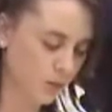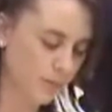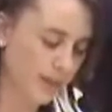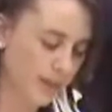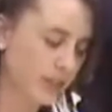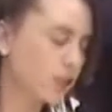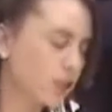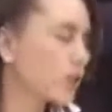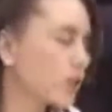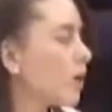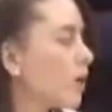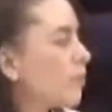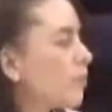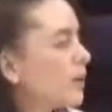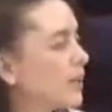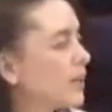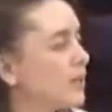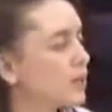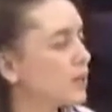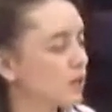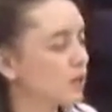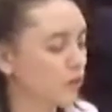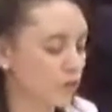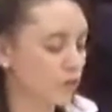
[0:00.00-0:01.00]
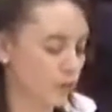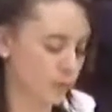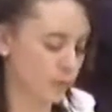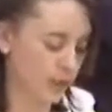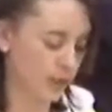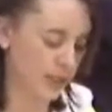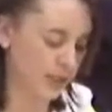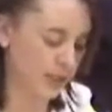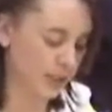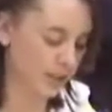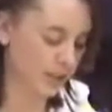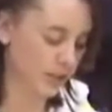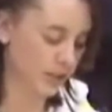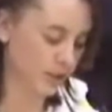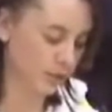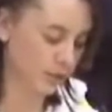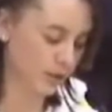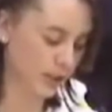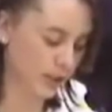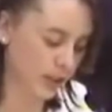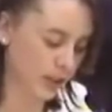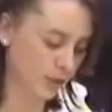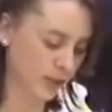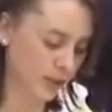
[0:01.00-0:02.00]
When major companies look for places
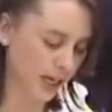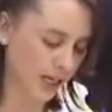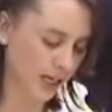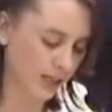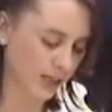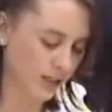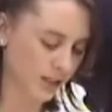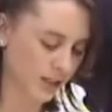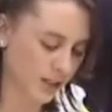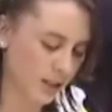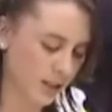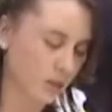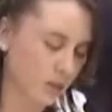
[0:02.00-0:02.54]
to relocate,